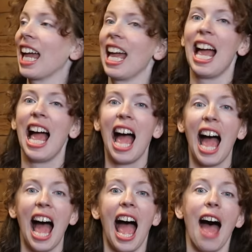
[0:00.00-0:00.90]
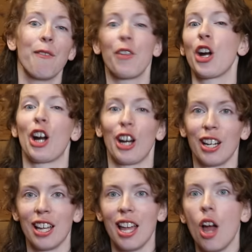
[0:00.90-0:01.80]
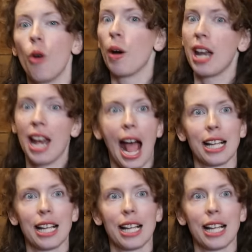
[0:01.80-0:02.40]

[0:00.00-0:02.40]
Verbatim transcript: the milker accidentally fell off. When it